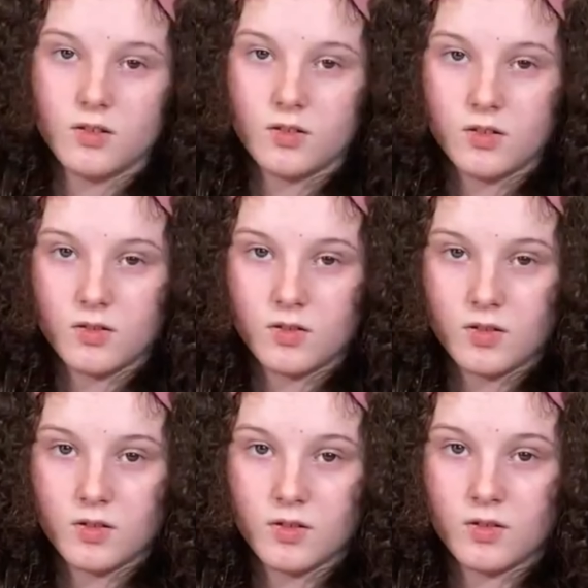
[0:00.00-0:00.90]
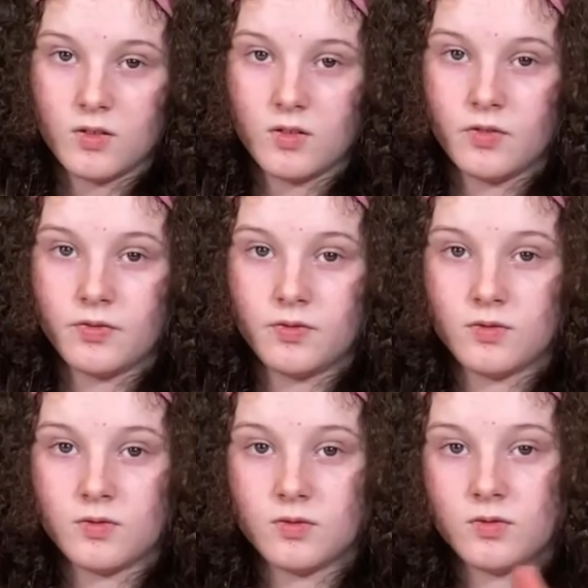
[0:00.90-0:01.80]

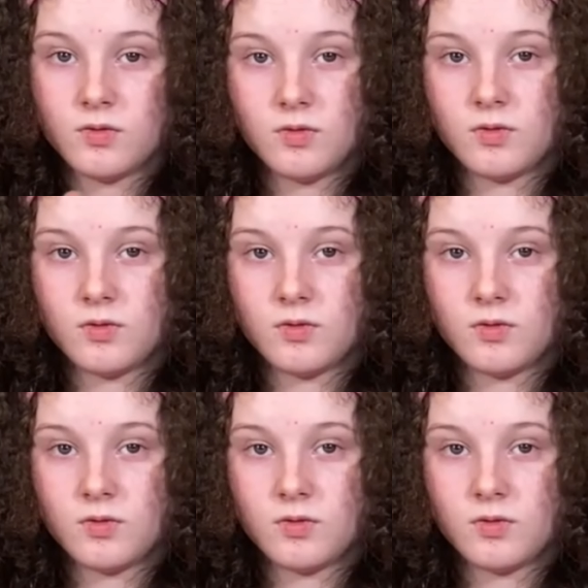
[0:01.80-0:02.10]
[no speech]